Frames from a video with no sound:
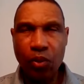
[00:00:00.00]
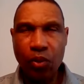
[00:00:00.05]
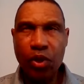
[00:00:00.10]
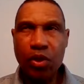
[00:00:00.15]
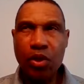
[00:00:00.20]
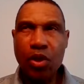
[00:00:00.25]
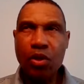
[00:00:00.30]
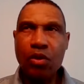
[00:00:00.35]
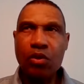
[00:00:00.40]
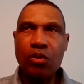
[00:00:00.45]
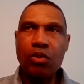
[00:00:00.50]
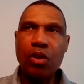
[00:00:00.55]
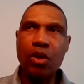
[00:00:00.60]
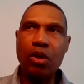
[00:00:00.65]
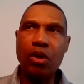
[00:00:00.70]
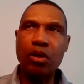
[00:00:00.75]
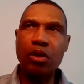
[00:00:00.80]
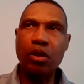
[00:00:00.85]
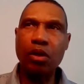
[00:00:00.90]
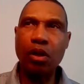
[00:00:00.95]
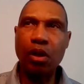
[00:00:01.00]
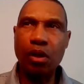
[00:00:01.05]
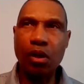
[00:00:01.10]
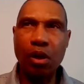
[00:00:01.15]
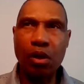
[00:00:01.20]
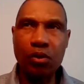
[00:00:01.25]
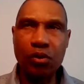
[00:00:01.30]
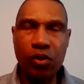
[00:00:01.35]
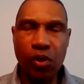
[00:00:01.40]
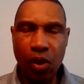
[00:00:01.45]
Well, you know,
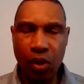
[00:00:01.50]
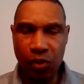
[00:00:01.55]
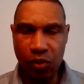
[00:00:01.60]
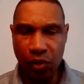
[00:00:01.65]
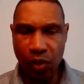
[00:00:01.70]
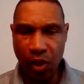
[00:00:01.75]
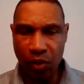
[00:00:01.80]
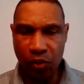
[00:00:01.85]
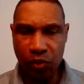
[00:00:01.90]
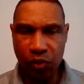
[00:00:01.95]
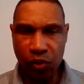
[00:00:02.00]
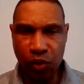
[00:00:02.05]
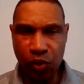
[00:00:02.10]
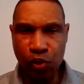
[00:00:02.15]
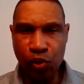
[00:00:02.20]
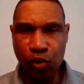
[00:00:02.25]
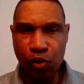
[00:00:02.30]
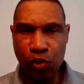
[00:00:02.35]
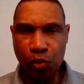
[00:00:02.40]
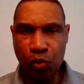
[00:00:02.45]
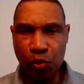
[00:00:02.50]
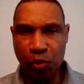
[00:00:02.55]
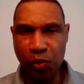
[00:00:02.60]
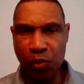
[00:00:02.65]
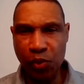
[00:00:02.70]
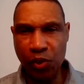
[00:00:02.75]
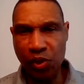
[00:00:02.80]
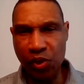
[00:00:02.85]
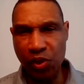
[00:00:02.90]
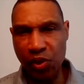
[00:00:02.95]
on Zoom,
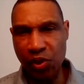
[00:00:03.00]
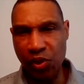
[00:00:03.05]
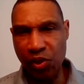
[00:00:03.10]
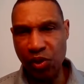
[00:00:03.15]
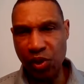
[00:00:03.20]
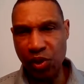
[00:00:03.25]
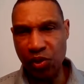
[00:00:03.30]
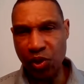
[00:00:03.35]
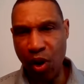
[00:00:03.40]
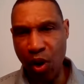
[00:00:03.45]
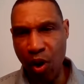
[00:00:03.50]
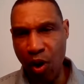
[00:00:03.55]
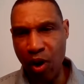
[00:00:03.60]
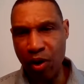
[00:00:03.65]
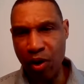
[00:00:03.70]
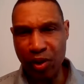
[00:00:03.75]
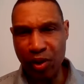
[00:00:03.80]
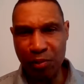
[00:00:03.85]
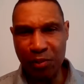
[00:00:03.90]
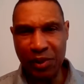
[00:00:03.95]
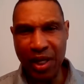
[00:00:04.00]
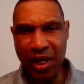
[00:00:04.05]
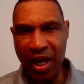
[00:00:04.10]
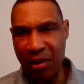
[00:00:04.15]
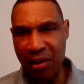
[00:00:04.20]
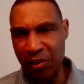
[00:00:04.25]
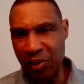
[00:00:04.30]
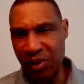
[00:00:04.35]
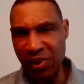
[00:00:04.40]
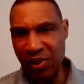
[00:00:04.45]
it's hard
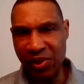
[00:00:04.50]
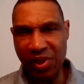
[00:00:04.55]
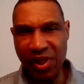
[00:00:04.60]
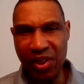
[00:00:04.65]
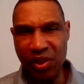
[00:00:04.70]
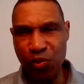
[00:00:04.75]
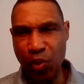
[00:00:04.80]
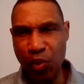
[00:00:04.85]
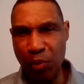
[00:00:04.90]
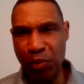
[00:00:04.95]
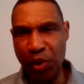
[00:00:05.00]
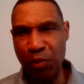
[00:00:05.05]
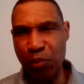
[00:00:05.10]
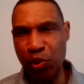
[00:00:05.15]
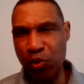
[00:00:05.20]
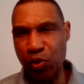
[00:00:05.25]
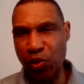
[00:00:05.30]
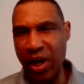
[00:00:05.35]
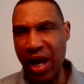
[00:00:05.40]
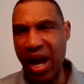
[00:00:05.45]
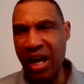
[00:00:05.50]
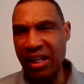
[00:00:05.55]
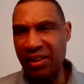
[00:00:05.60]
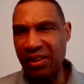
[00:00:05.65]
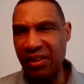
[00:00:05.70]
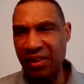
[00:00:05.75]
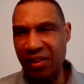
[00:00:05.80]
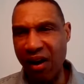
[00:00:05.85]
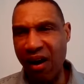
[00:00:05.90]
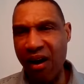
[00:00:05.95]
sometimes to sense what people's
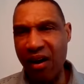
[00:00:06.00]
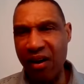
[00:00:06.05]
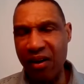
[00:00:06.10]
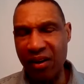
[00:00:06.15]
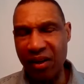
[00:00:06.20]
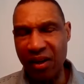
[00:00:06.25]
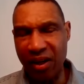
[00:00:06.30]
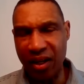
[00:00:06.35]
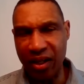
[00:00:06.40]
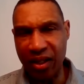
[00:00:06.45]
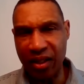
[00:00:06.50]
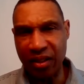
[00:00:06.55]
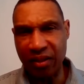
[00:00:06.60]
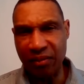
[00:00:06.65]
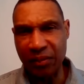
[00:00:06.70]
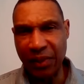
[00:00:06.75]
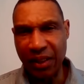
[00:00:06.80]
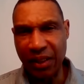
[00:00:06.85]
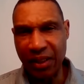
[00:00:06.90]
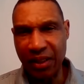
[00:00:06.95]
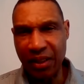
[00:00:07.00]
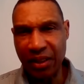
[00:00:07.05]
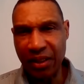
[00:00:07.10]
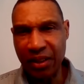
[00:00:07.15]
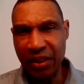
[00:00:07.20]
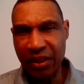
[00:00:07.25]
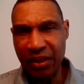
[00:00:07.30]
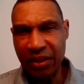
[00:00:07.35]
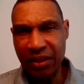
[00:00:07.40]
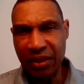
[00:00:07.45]
reactions are.
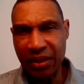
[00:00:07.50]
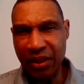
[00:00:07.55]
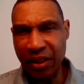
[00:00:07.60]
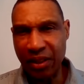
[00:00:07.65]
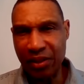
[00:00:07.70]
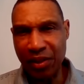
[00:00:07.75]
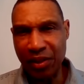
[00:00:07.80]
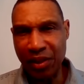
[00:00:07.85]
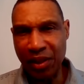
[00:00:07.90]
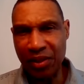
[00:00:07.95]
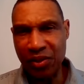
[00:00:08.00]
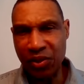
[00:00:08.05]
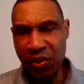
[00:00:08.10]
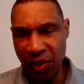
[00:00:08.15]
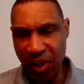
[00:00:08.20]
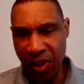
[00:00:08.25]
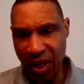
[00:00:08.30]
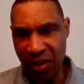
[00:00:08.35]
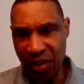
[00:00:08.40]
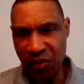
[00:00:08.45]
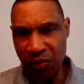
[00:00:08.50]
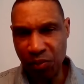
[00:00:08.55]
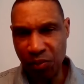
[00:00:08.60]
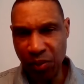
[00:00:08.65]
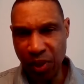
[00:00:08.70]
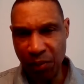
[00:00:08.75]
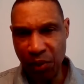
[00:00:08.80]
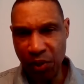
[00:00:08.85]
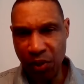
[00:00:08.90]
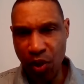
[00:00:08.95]
And it's as you guys
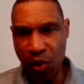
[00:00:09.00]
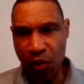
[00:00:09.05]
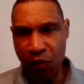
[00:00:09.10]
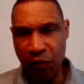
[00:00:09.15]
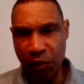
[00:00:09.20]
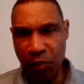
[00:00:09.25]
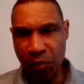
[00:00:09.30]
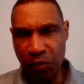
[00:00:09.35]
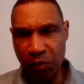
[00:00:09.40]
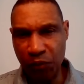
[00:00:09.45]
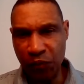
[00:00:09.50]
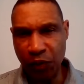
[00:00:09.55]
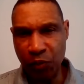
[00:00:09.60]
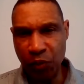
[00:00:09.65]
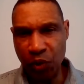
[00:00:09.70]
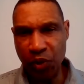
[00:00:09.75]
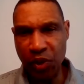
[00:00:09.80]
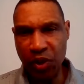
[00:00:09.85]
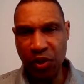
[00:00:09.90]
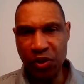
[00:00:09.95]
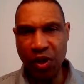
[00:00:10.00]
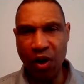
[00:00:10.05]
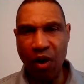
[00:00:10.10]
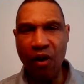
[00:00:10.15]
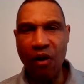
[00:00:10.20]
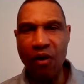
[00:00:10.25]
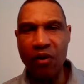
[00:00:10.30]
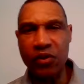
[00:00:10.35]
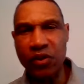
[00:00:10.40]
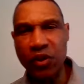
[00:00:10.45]
probably know from doing these
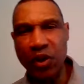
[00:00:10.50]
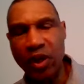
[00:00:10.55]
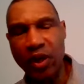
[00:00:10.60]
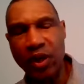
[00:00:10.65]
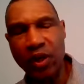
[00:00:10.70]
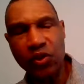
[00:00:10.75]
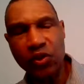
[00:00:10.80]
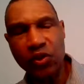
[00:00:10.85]
calls.